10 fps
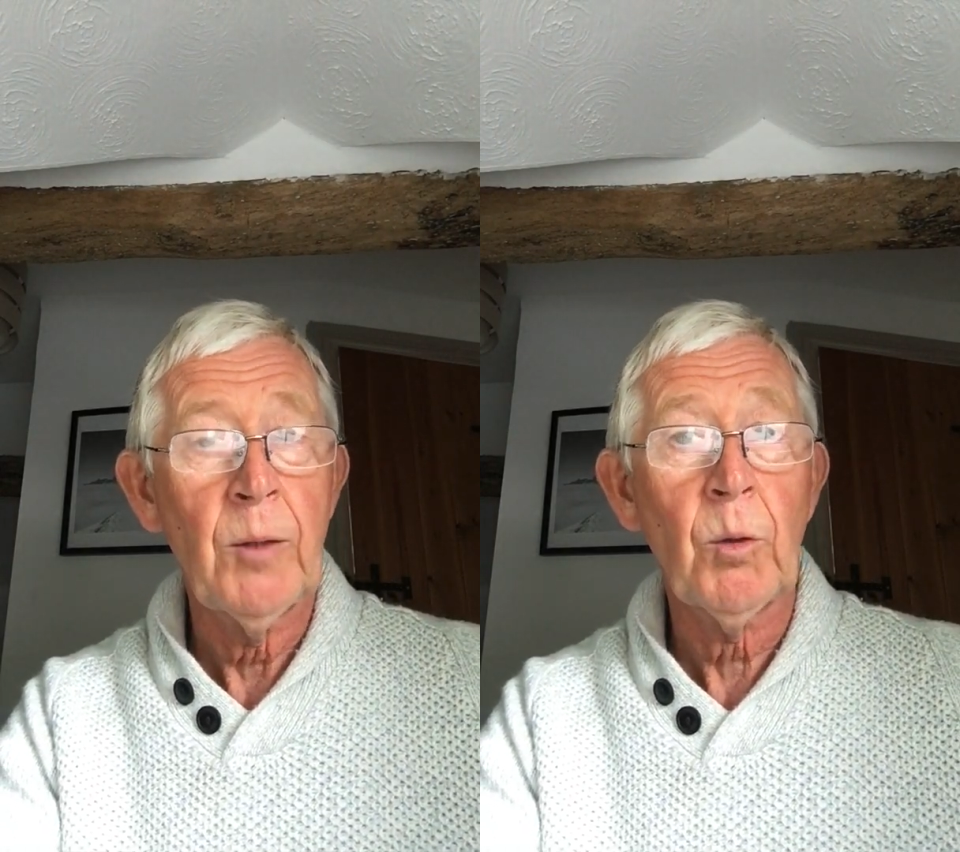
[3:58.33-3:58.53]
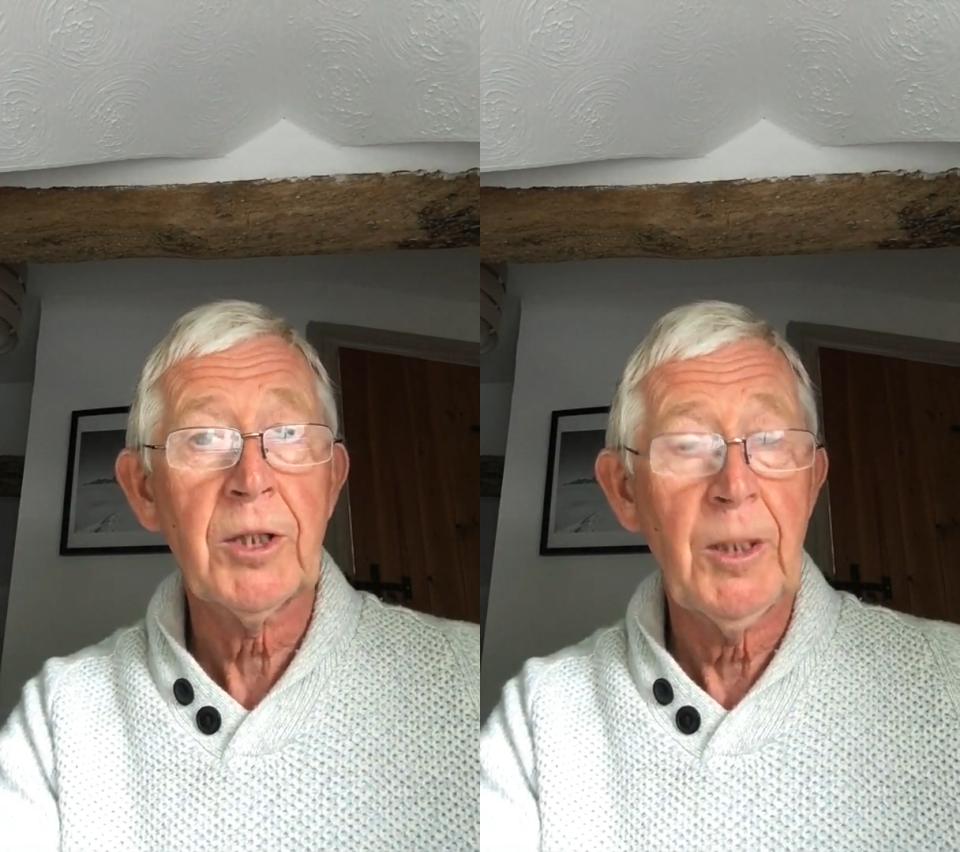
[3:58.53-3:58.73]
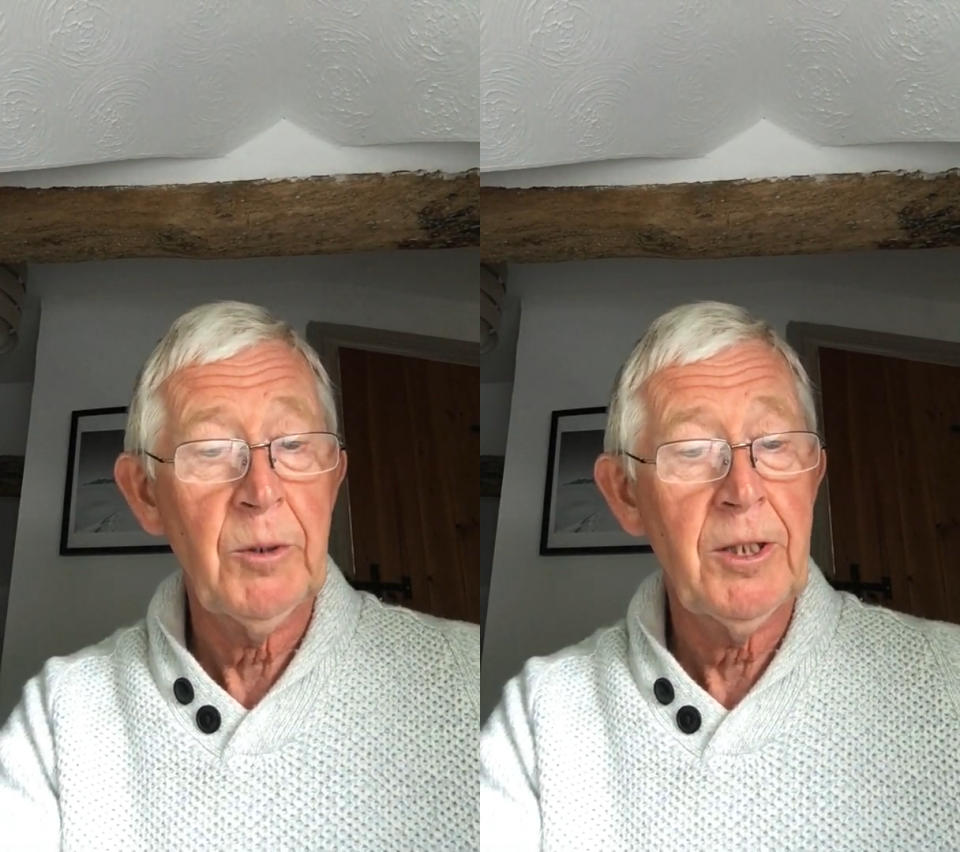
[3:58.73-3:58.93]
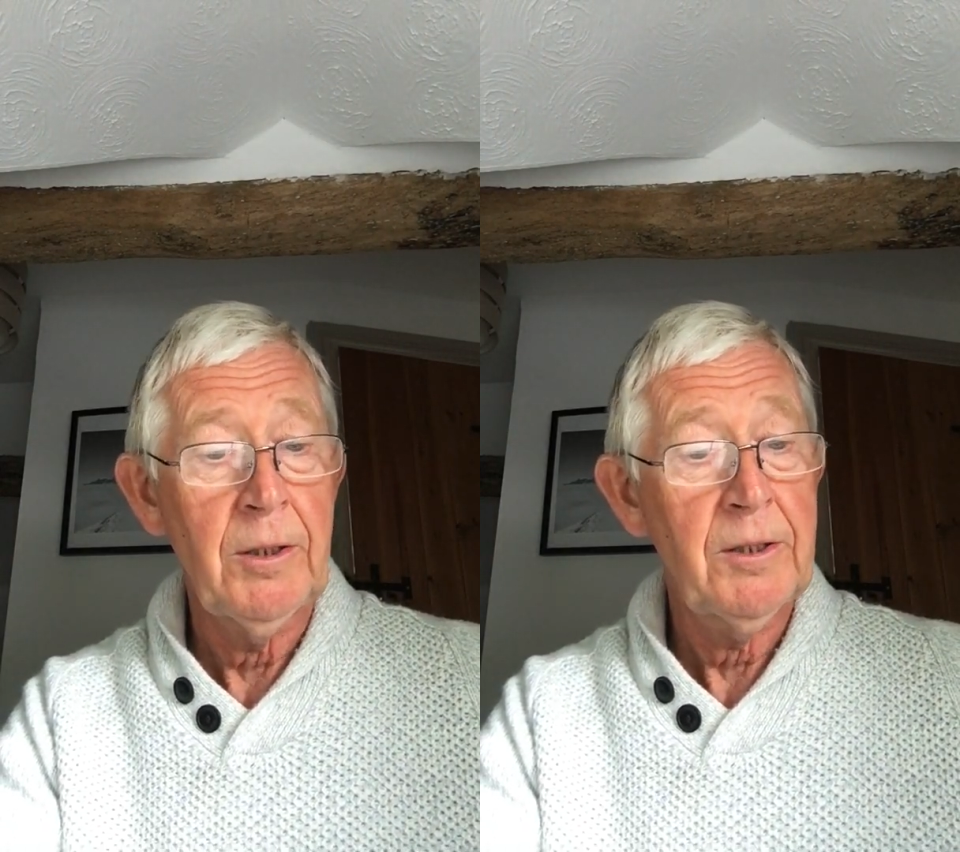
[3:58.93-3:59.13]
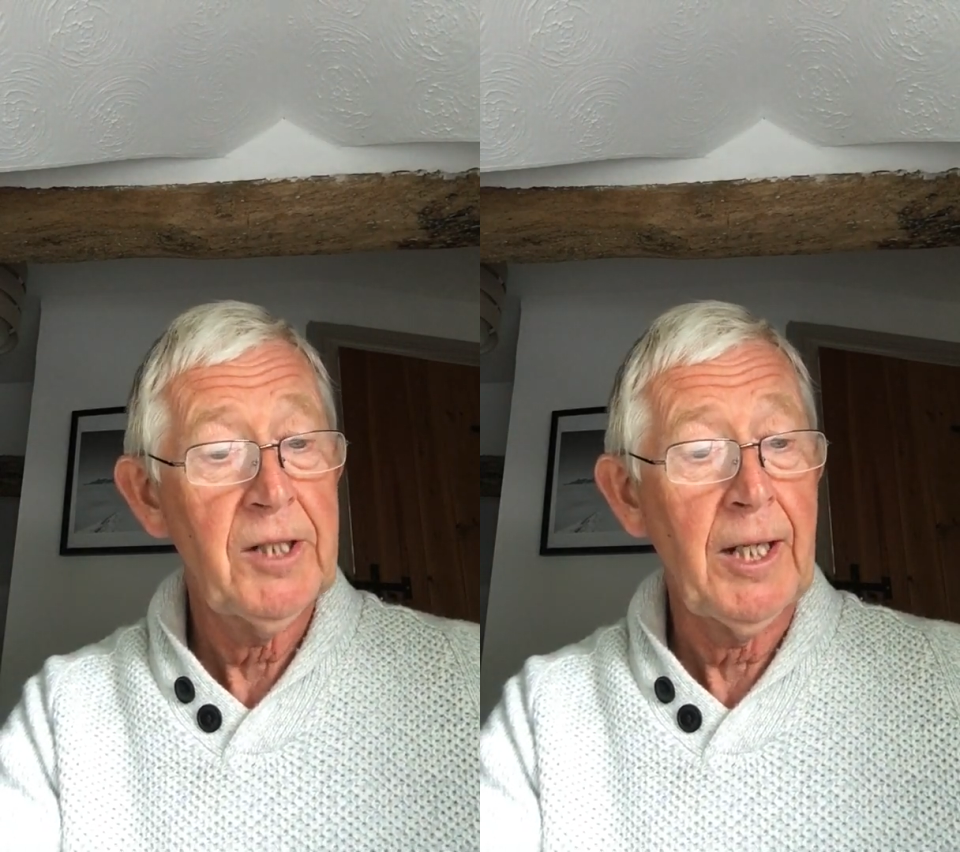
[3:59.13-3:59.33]
in what they were
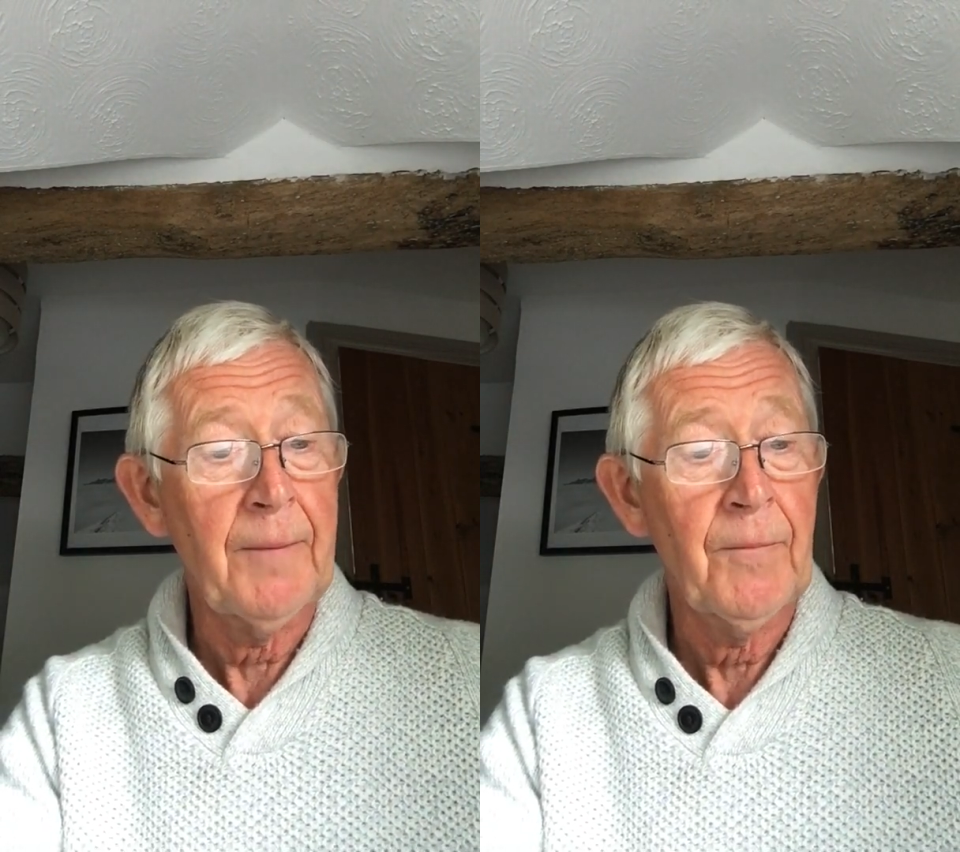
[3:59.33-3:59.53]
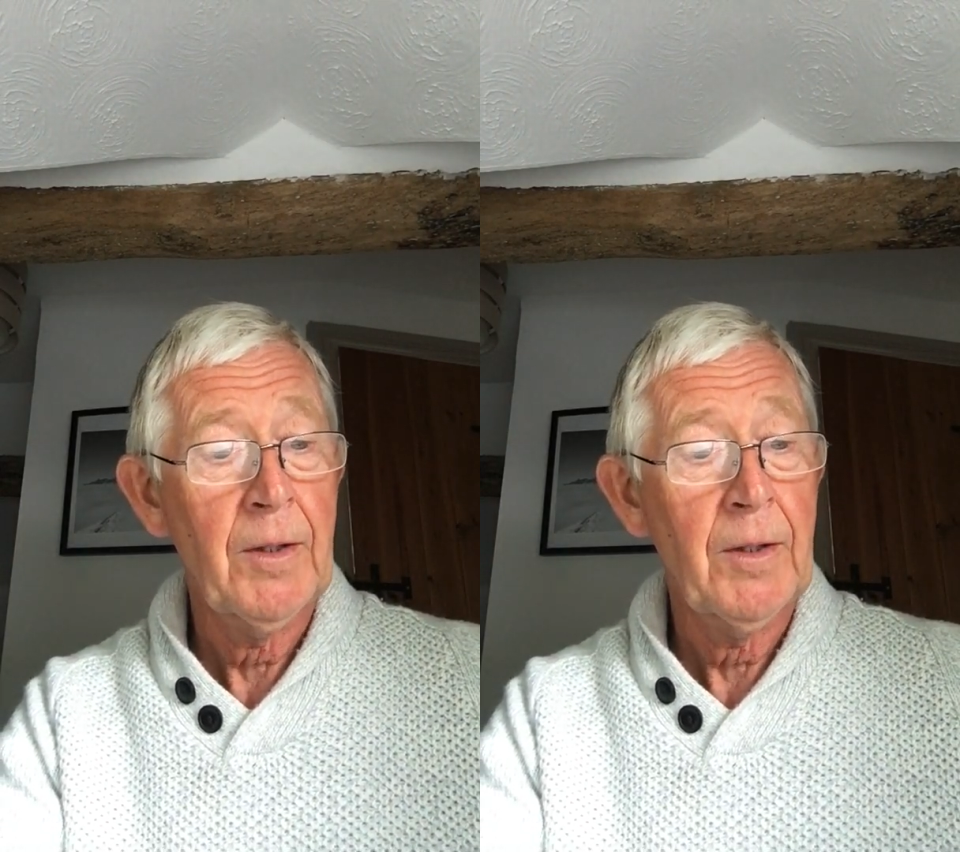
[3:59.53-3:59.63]
saying.